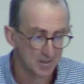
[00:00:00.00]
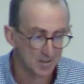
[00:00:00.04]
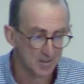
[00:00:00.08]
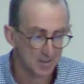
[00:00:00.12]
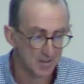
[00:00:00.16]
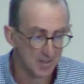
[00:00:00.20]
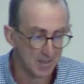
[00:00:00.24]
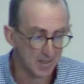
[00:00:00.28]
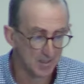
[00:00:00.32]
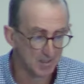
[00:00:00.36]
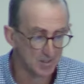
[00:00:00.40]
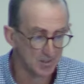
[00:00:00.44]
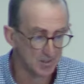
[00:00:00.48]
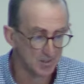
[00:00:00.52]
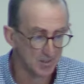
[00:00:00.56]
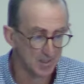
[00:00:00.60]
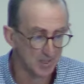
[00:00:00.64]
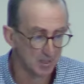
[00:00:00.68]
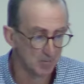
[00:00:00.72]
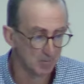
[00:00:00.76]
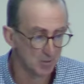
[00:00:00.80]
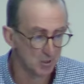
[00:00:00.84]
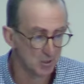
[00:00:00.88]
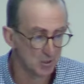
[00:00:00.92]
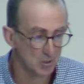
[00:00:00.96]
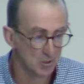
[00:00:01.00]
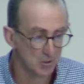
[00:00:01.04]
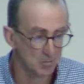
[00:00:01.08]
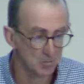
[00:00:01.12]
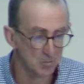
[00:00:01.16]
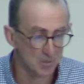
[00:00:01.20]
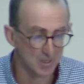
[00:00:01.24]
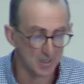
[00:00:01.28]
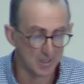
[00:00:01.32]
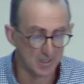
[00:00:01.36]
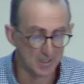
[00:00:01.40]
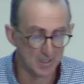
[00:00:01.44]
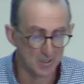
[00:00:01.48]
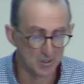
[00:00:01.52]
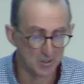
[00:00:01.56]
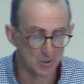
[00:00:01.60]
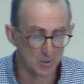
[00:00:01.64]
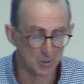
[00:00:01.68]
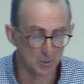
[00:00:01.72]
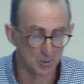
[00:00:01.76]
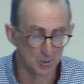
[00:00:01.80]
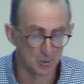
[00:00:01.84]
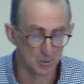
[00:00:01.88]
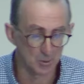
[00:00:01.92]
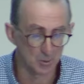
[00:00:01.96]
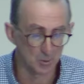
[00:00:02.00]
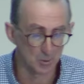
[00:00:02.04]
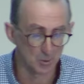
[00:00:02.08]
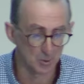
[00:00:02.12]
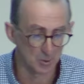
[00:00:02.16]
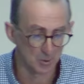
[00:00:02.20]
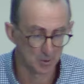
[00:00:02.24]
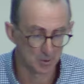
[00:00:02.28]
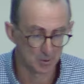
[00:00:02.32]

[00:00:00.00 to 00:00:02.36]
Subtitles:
The next step should be to.